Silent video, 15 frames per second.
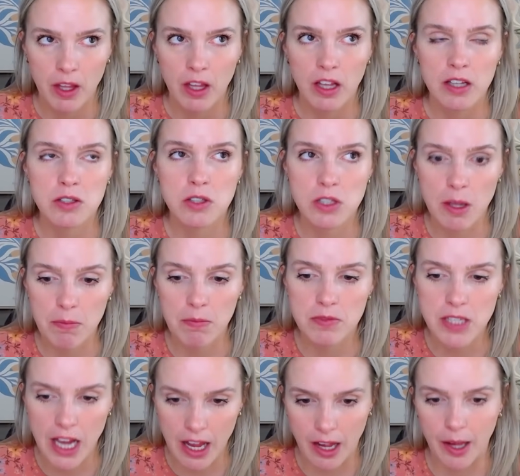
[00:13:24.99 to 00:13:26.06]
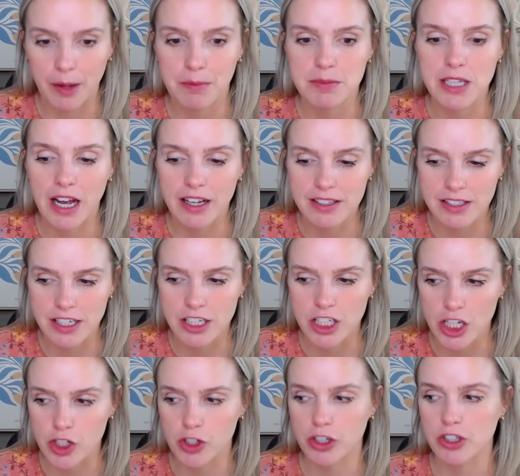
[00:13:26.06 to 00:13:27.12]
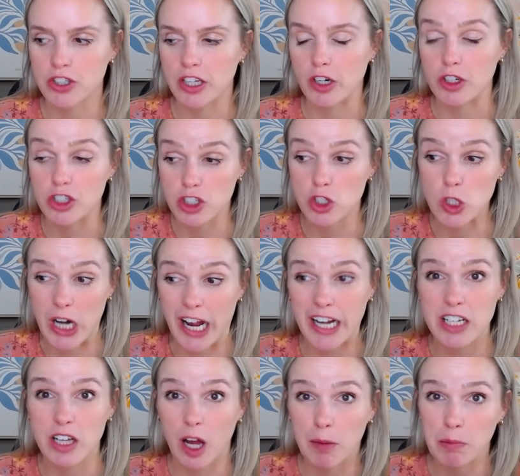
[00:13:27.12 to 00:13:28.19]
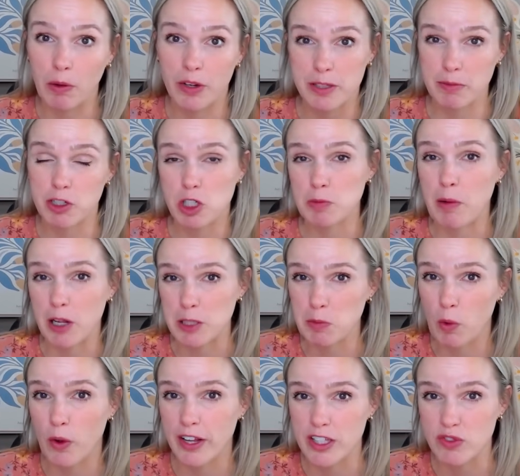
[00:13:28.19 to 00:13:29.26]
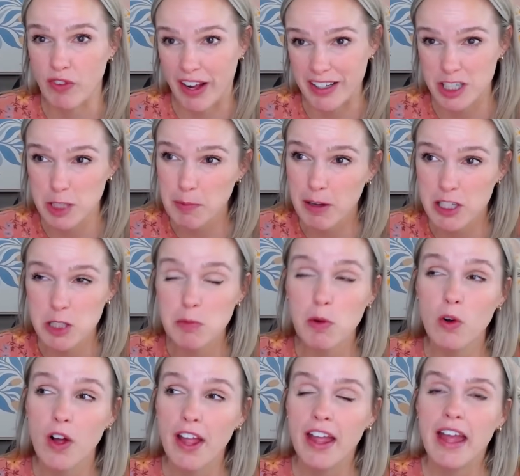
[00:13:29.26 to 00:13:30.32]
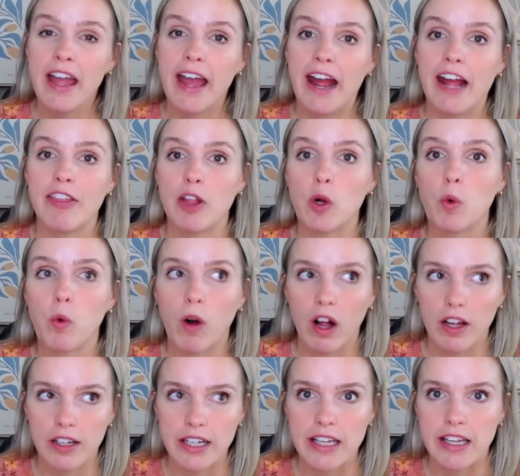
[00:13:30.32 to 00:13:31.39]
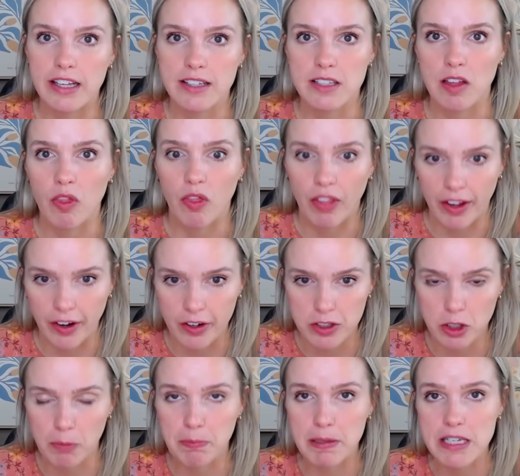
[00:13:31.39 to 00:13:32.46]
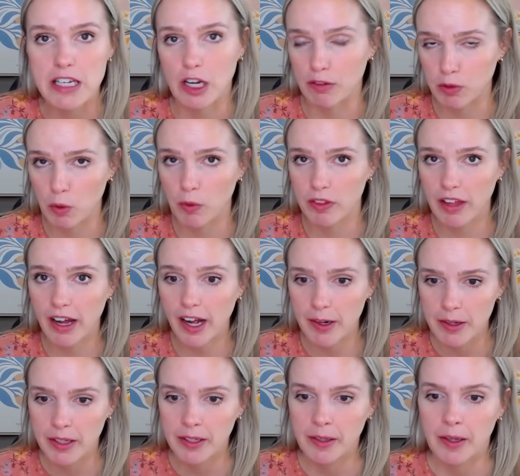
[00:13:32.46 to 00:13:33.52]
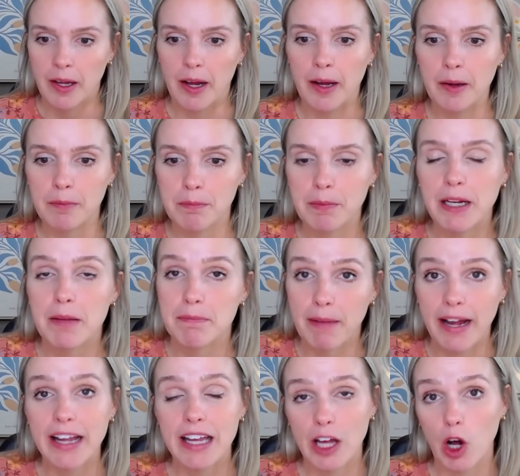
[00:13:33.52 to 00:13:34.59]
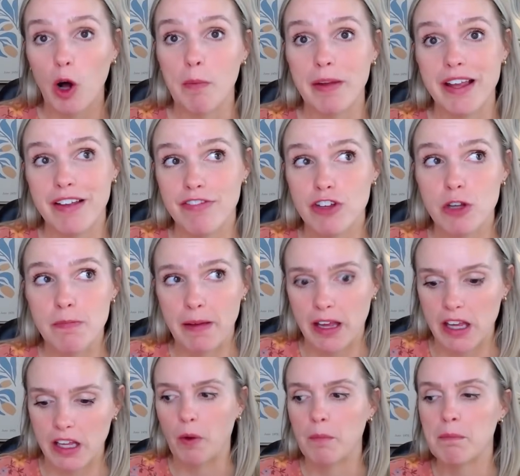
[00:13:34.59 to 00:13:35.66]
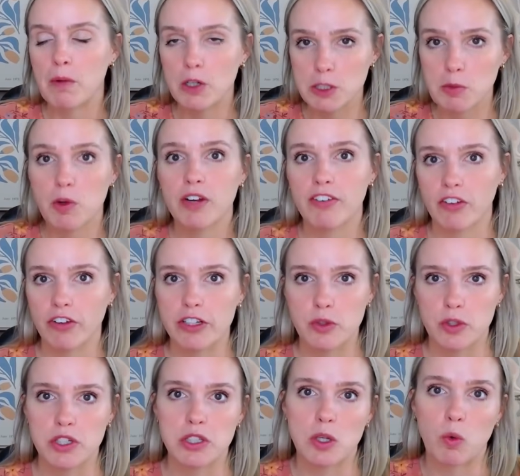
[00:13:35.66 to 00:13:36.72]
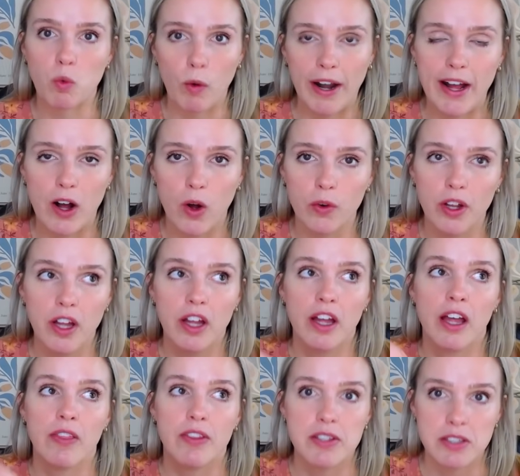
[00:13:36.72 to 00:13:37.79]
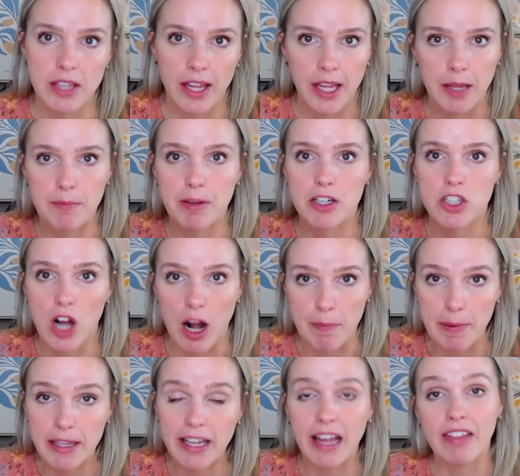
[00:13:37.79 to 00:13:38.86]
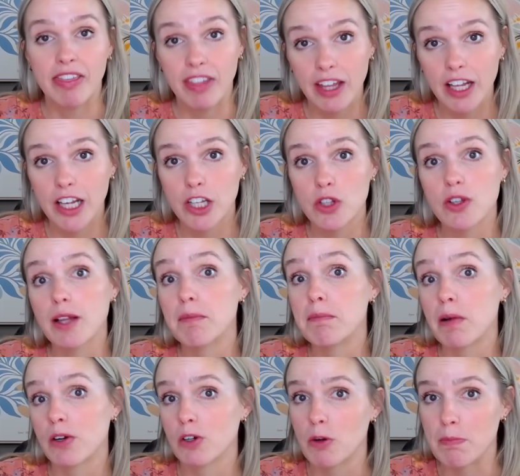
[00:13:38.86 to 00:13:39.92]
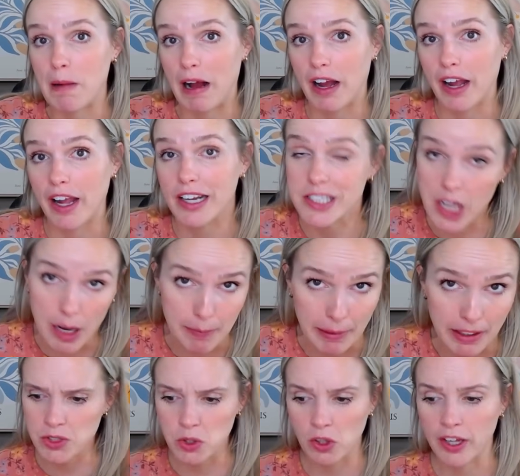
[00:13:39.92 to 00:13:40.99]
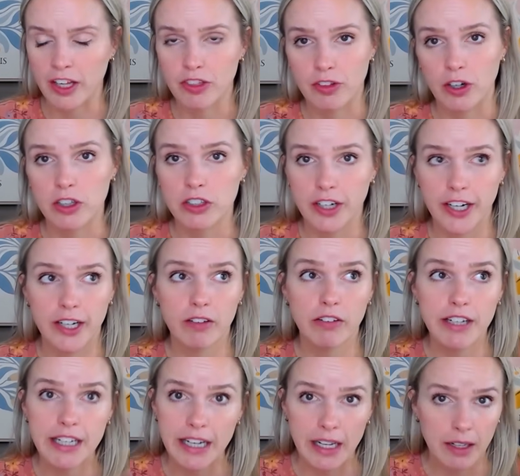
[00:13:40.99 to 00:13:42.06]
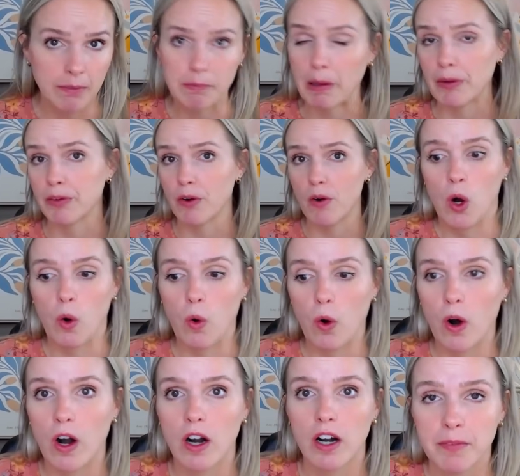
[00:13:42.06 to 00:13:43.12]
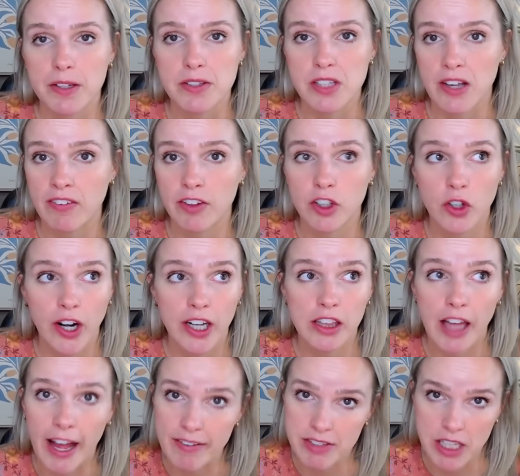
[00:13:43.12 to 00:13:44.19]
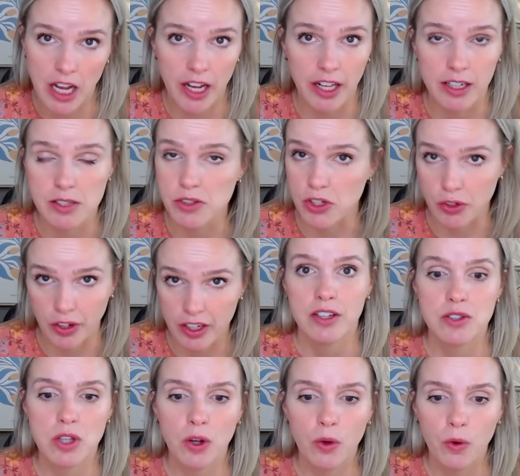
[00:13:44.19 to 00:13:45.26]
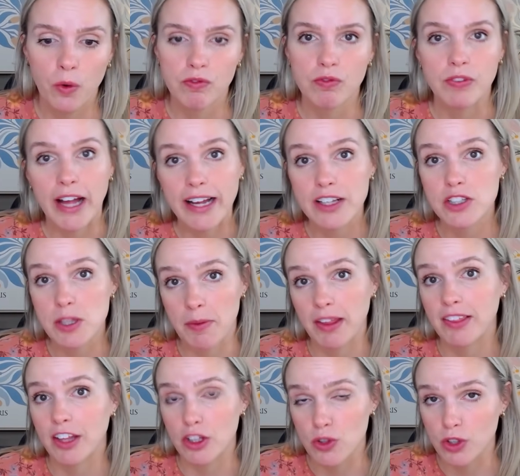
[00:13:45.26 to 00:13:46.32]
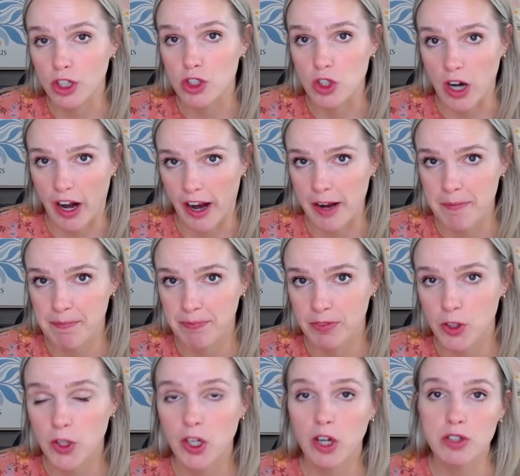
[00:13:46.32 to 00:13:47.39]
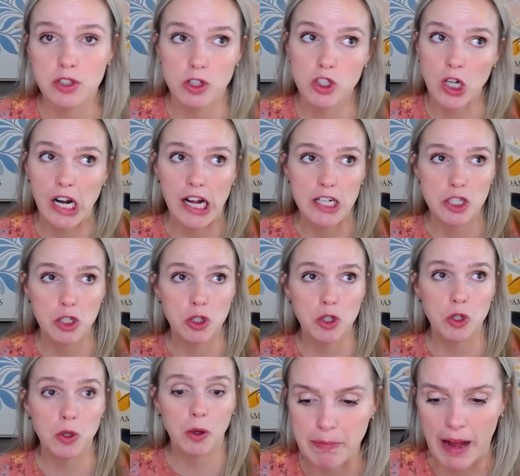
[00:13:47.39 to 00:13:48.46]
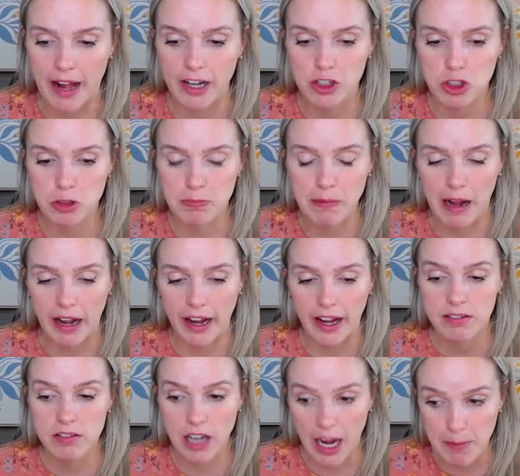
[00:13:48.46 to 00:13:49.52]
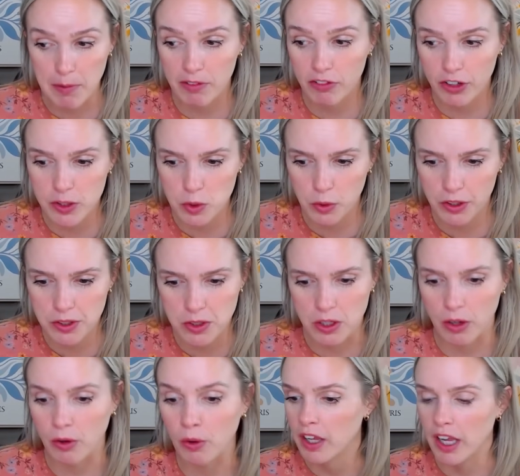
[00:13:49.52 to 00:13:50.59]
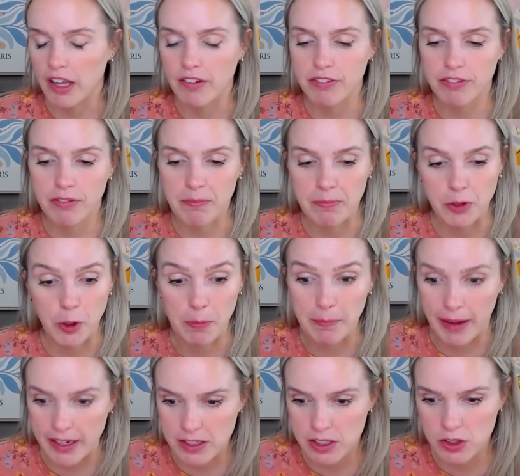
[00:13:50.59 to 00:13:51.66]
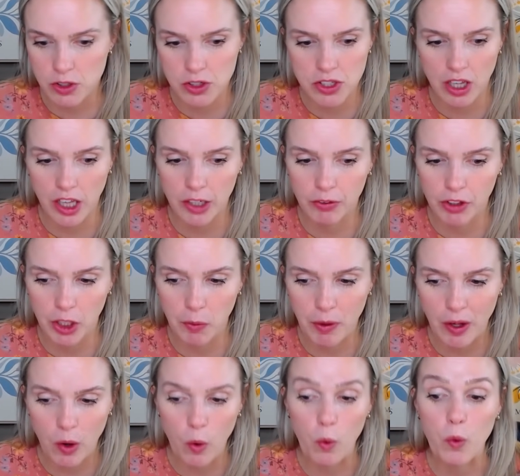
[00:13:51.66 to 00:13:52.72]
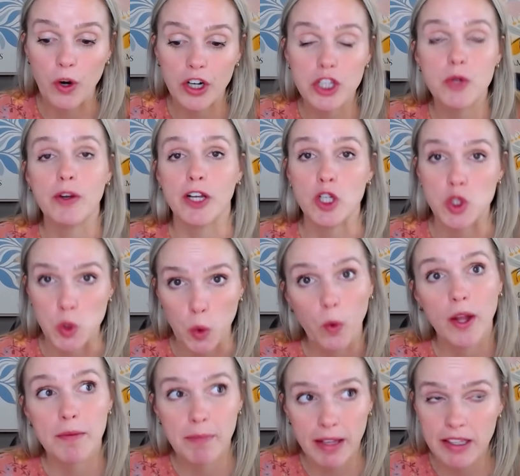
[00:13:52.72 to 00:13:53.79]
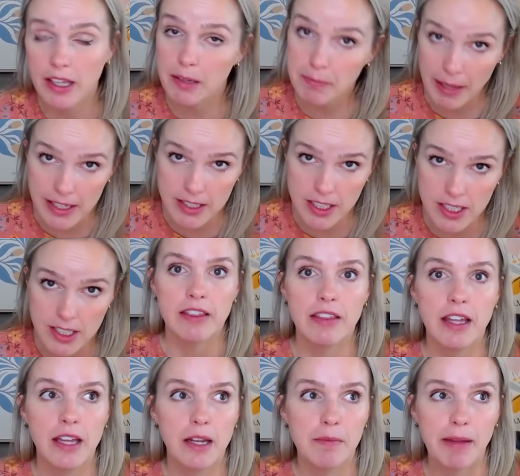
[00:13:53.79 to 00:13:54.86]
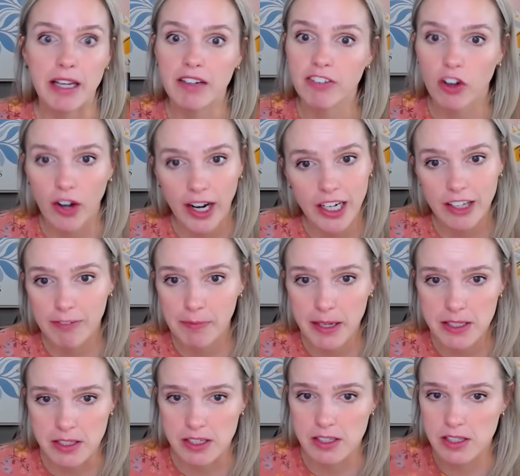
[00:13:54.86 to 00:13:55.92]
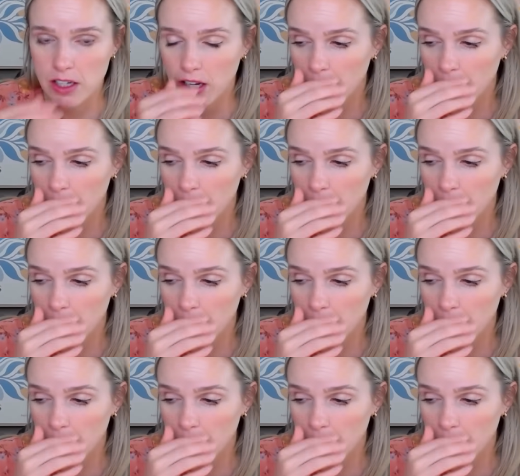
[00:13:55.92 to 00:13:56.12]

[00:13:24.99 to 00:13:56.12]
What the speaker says: Sometimes I see teachers that are just trying to upload as much as possible as fast as possible, and the quality isn't there. So be careful with that. But it might help if you make multiple different resources around the same topic, and then you can bundle by topic. So like a 3rd grade reading bundle or a 7th grade life science unit. So that is something that you could try. You could also try to batch by type of resource. So if your mazes are selling really well or you enjoy making mazes, then make a variety of mazes.